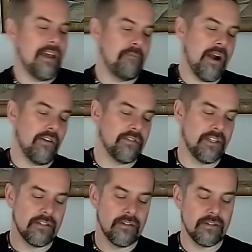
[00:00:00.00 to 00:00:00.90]
a pair of
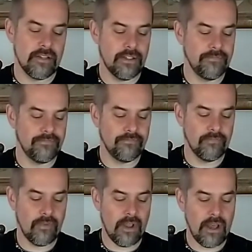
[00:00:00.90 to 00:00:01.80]
scissors,
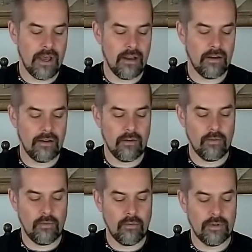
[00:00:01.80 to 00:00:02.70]
and
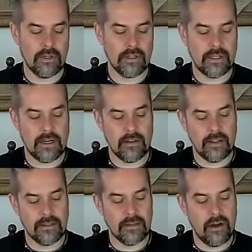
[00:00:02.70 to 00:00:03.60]
we start cutting
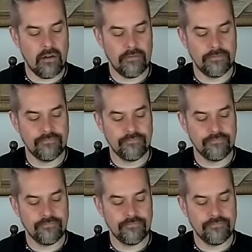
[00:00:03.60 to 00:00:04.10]
these in half.